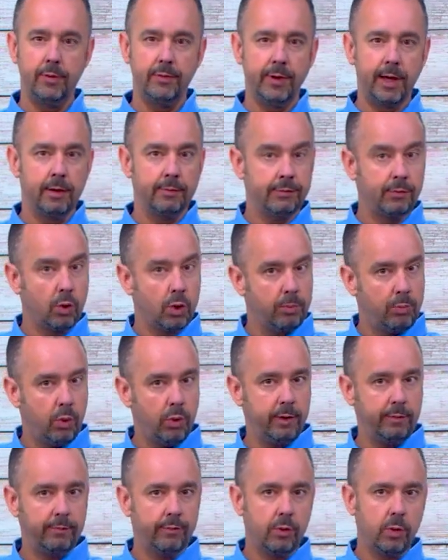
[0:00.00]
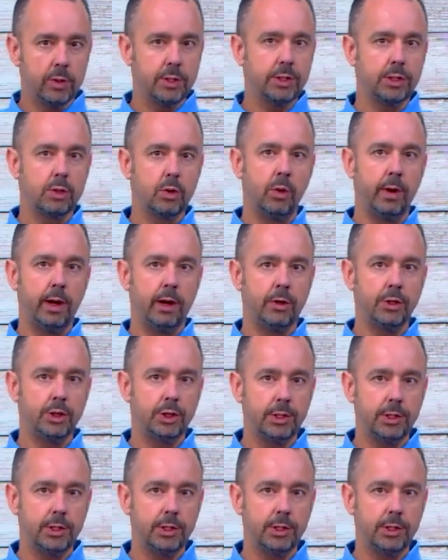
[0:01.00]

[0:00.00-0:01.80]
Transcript: We've got a 4.4 square inch